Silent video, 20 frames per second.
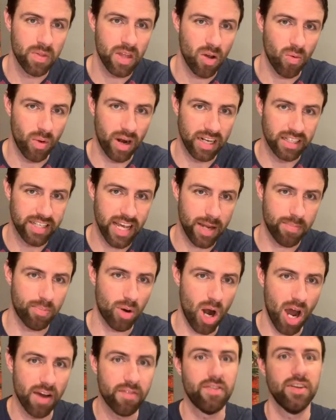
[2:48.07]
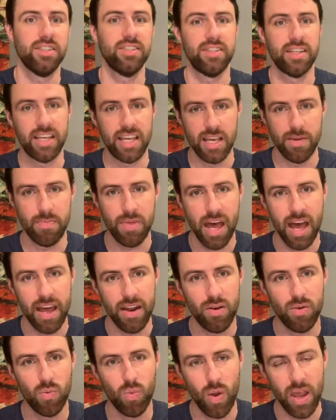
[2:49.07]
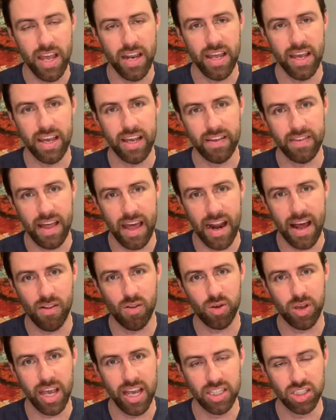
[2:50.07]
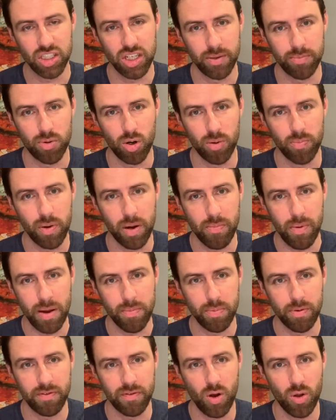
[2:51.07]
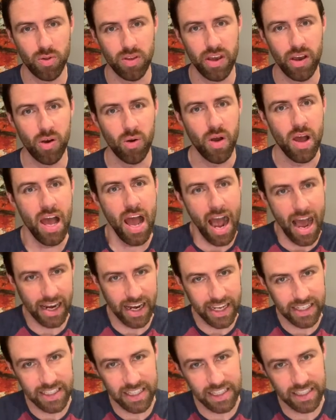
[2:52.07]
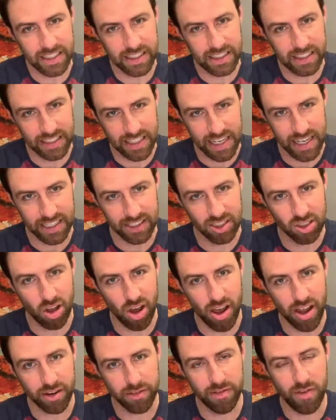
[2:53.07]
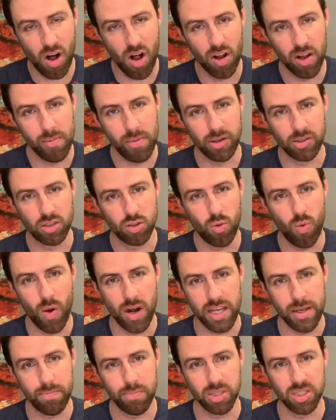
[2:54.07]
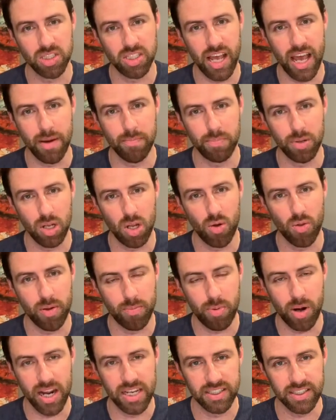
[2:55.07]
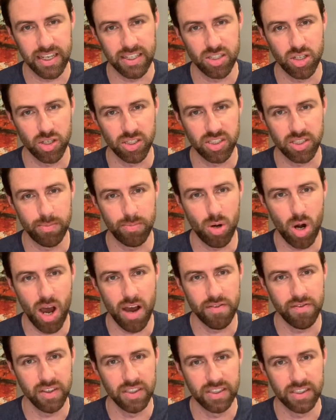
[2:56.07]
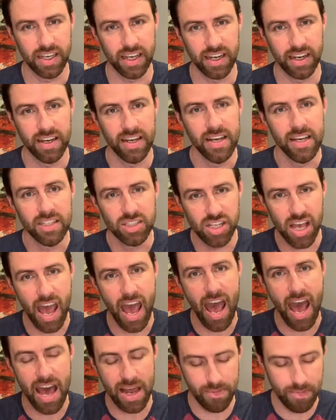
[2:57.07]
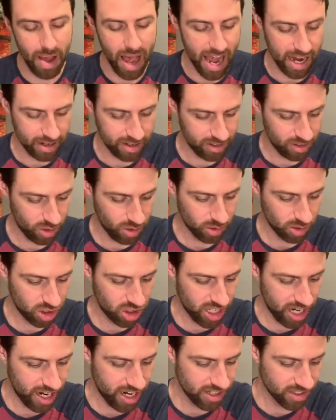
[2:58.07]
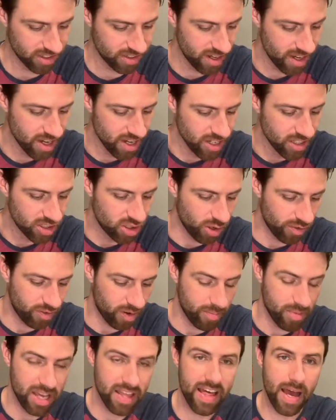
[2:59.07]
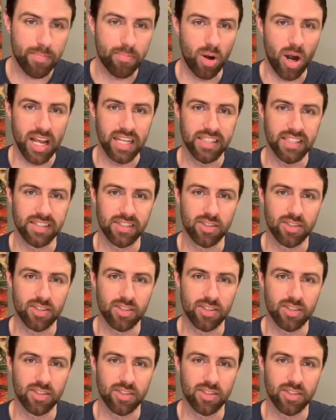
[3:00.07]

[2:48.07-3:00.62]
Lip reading: When I take profits to keep that weighting, that allocation appropriate in my portfolio, I like to see a stock fall about 20% below the price I took some profits in to add back those shares. So for me, that price is